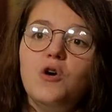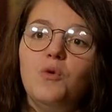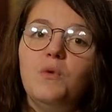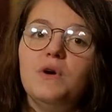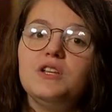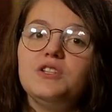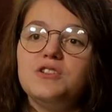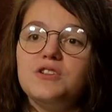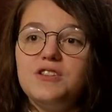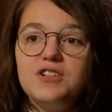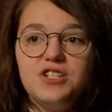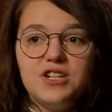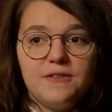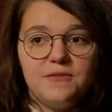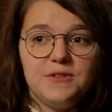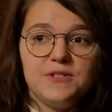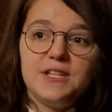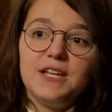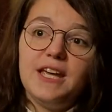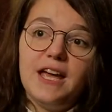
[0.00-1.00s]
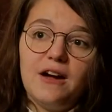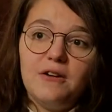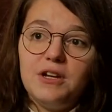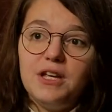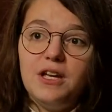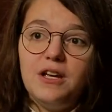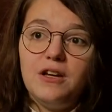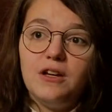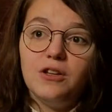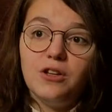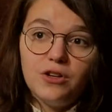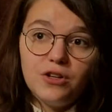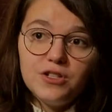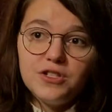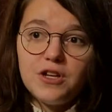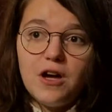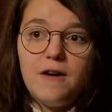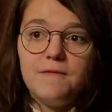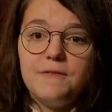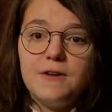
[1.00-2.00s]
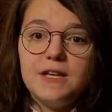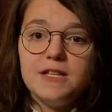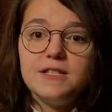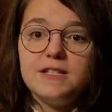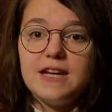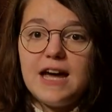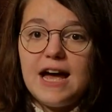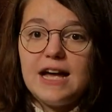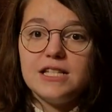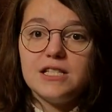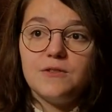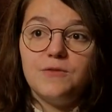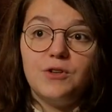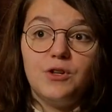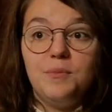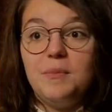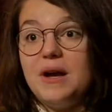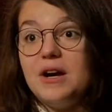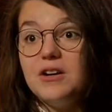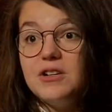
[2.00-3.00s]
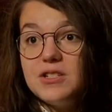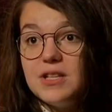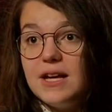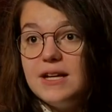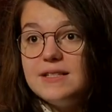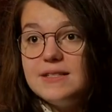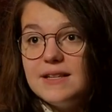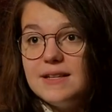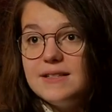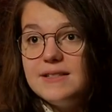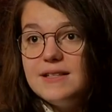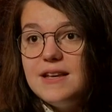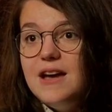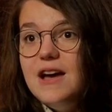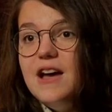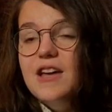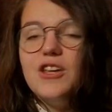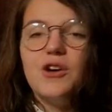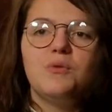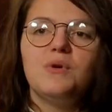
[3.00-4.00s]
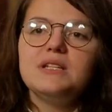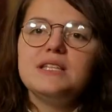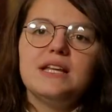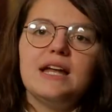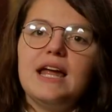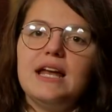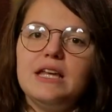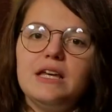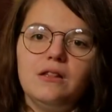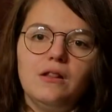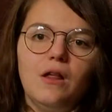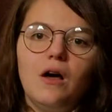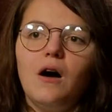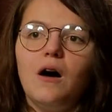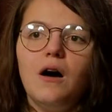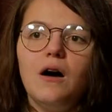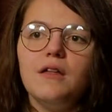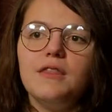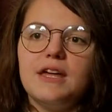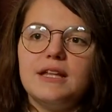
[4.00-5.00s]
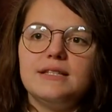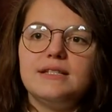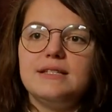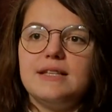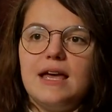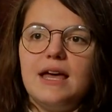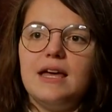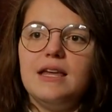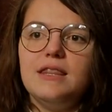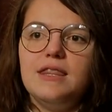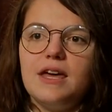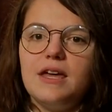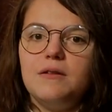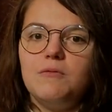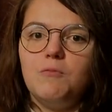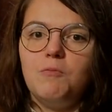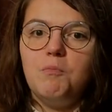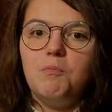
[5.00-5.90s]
went to the Jefferson County Clerk's office to ask for a marriage license. There wasn't any law that said that